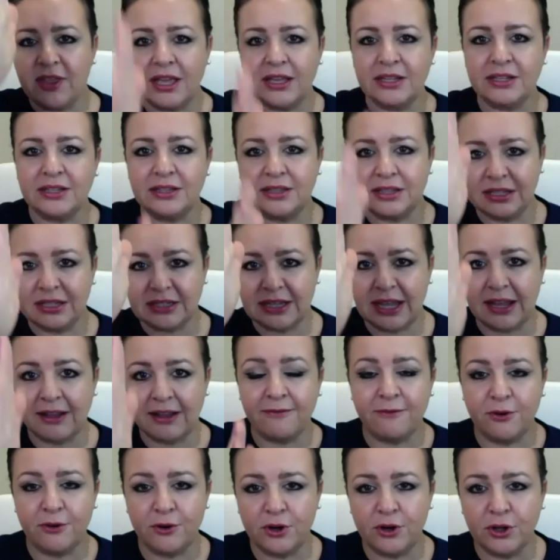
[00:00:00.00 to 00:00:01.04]
that's this
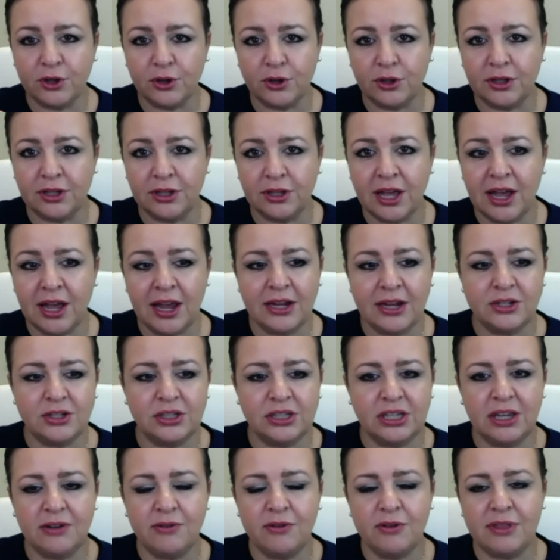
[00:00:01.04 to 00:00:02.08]
like vertical line to
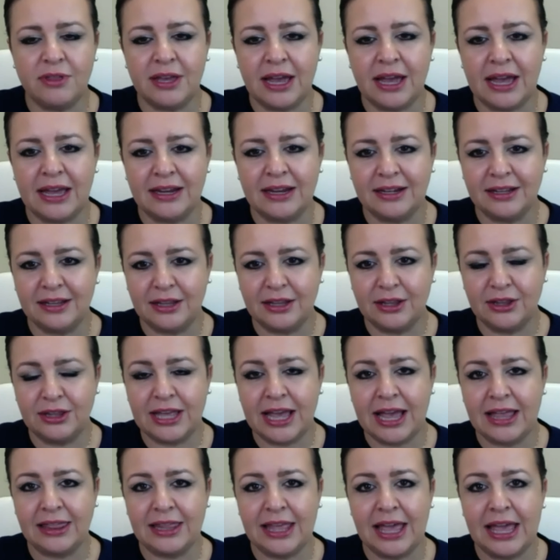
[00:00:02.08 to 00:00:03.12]
give you that
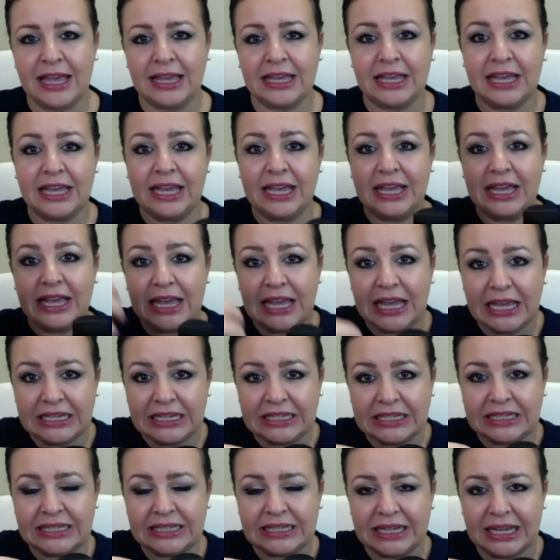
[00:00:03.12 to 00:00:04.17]
that like
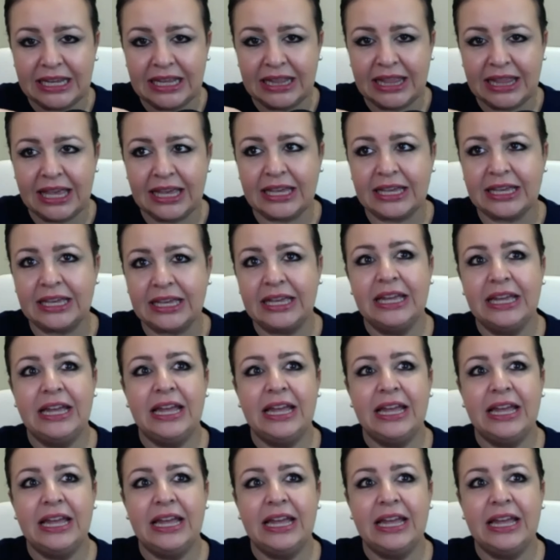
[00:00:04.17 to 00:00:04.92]
ins like